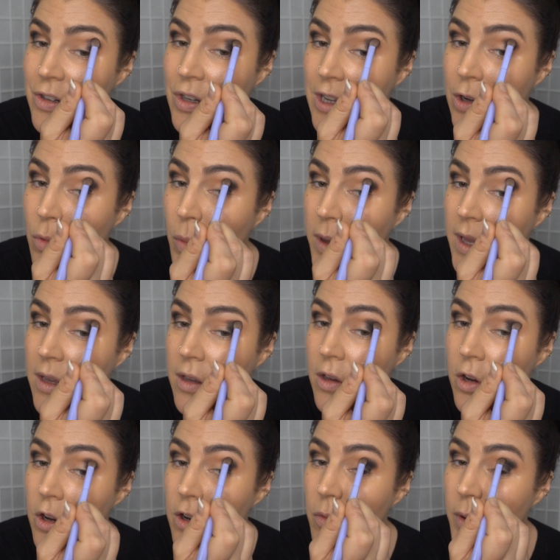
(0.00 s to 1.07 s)
like a week
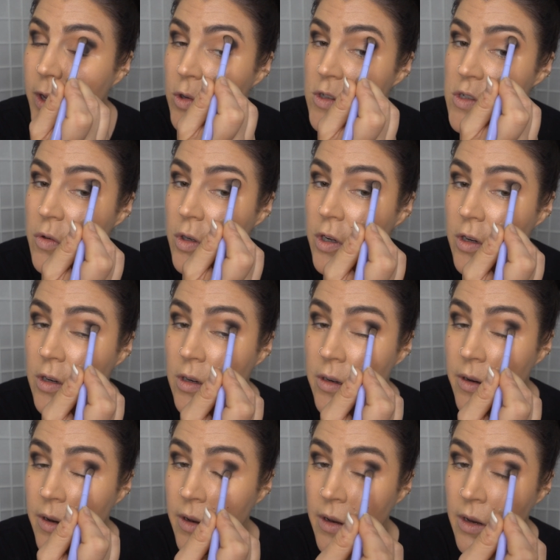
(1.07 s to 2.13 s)
ago, week or two ago,
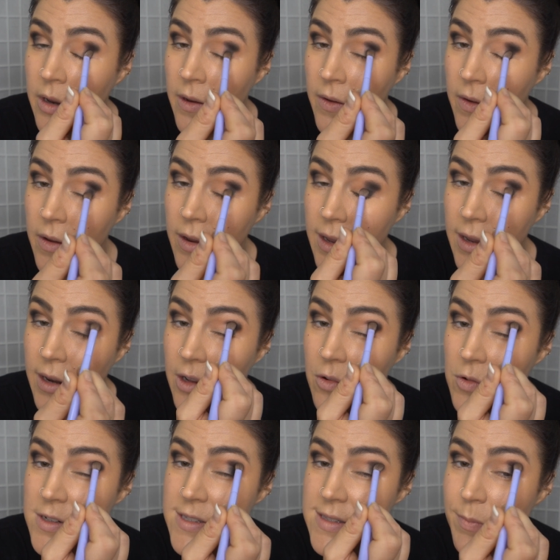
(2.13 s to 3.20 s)
and it
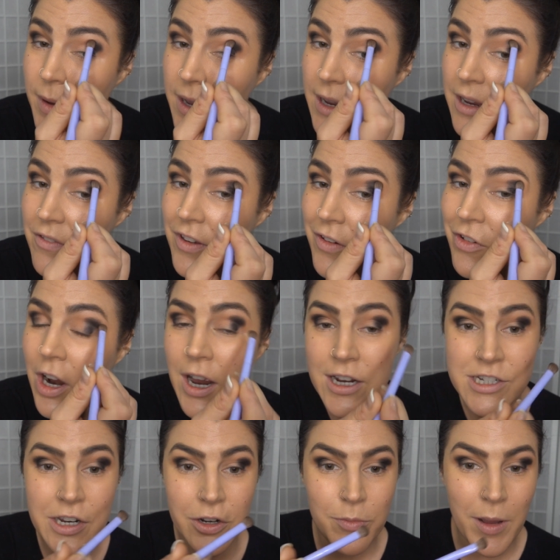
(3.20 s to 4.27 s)
was my favorite
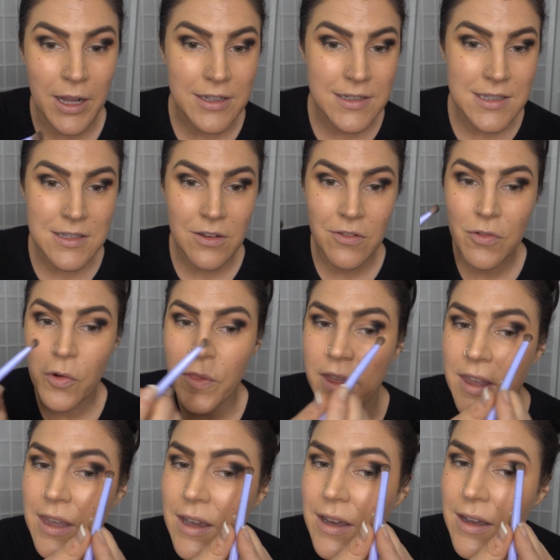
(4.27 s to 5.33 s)
eyeshadow palettes for the
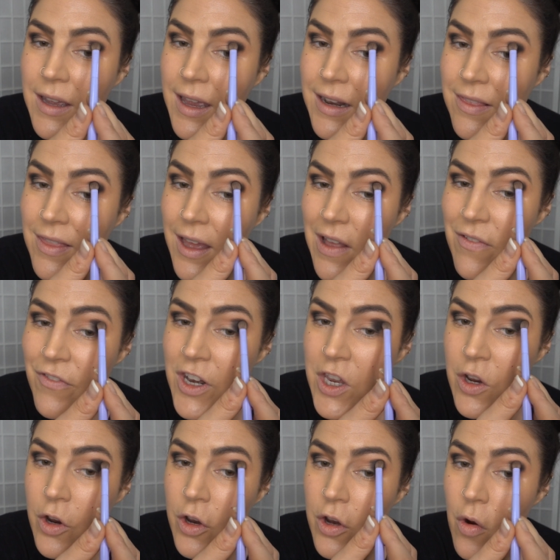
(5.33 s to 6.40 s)
year. And that
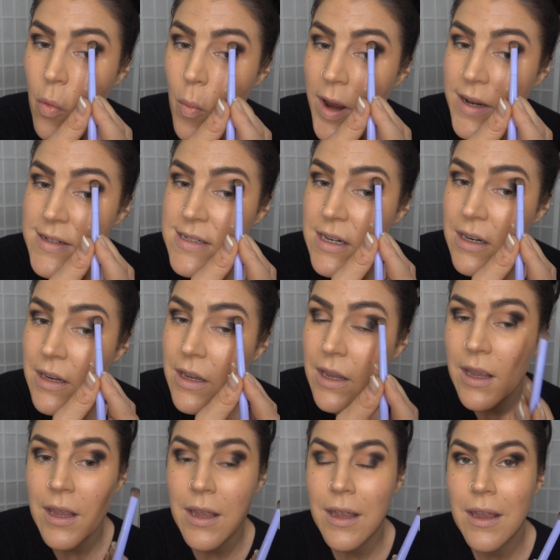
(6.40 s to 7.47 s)
video went
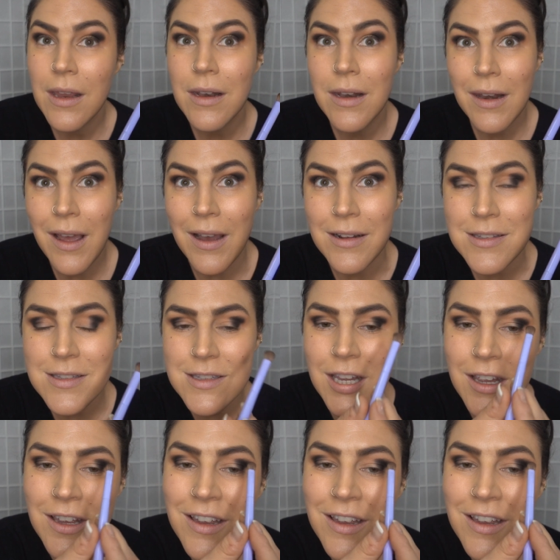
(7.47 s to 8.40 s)
nuts.